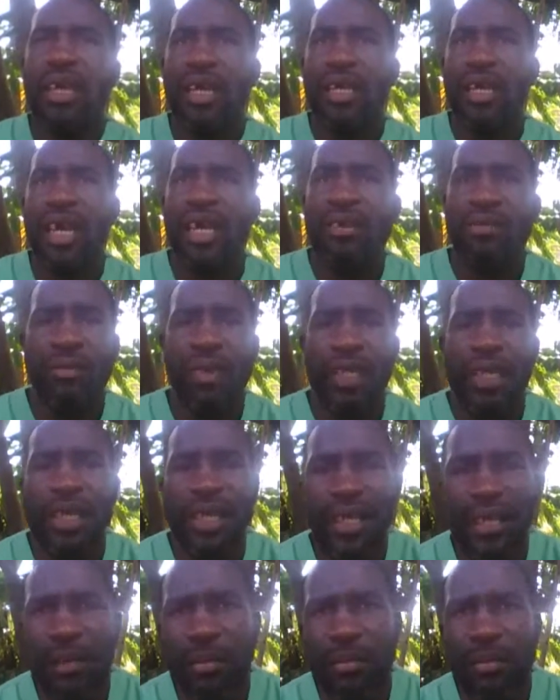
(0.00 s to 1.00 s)
and that
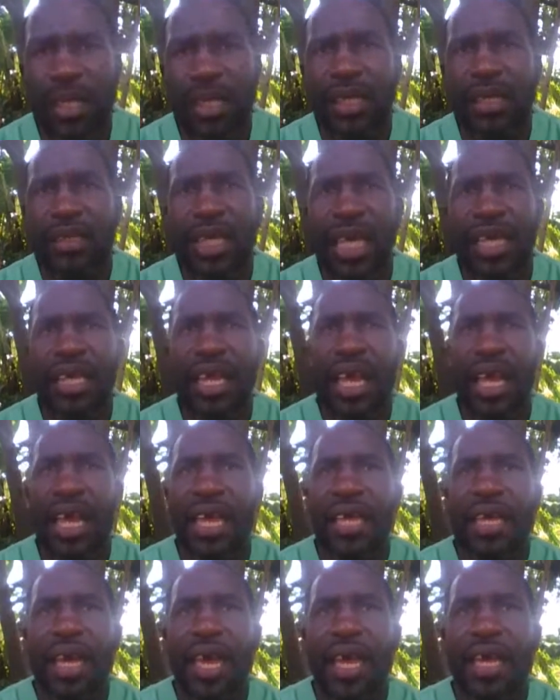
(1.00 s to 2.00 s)
really means that
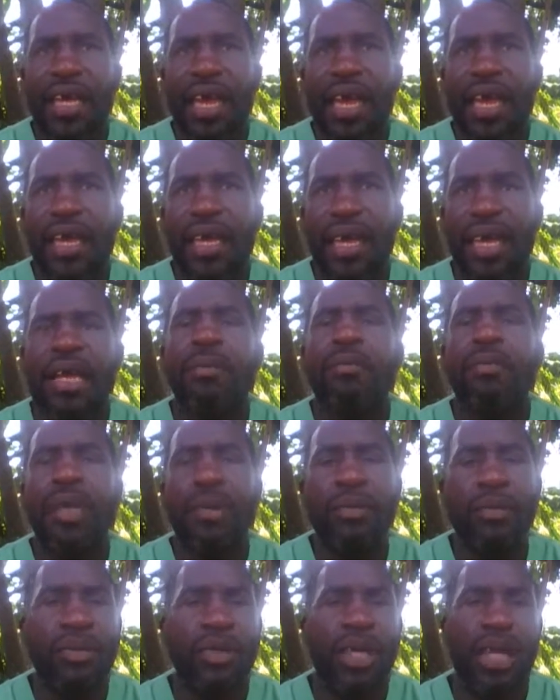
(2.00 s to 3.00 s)
I help
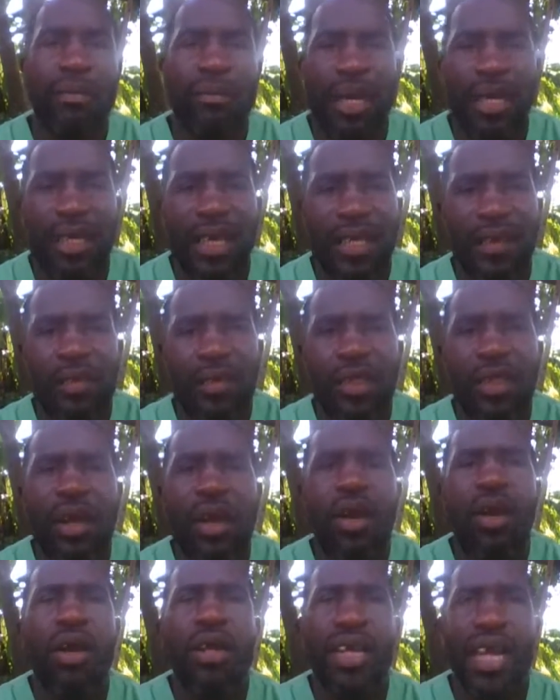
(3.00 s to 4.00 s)
people to get better using
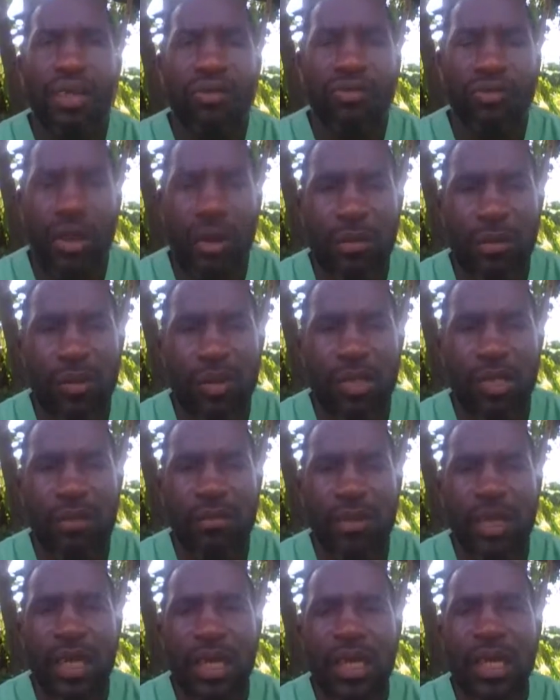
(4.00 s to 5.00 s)
all natural modes
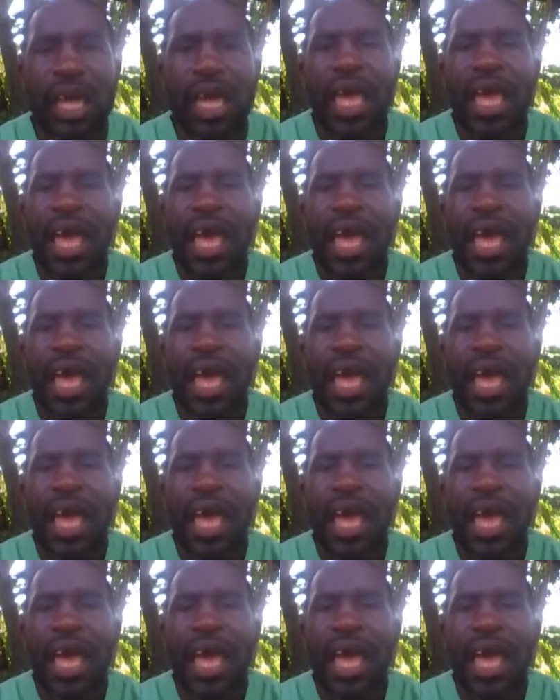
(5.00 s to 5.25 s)
of healing.